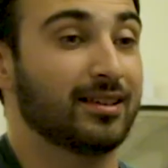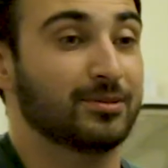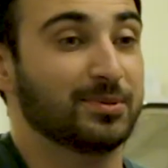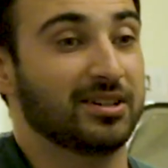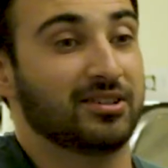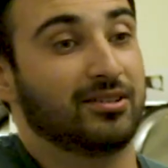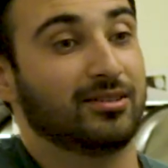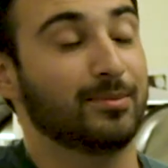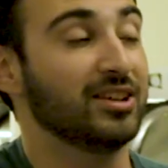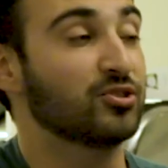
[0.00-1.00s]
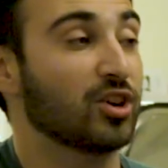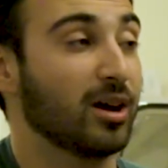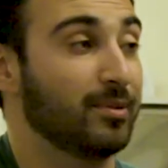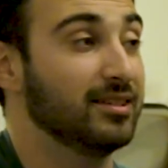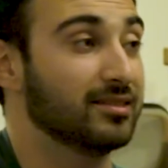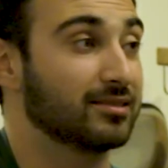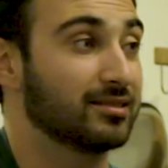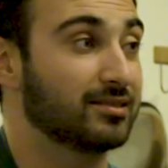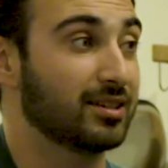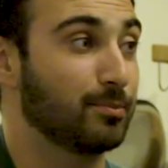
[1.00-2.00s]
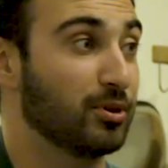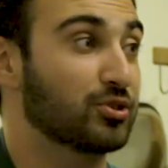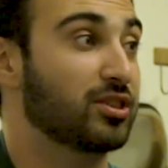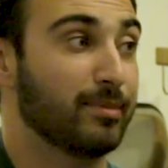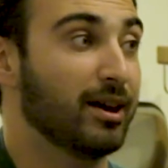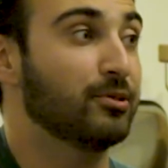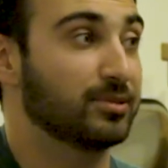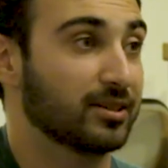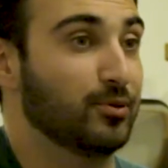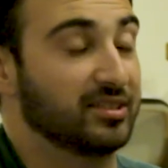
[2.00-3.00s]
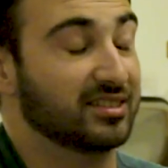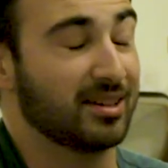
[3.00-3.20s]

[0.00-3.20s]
that's what a comedian's job is to push the boundaries of what's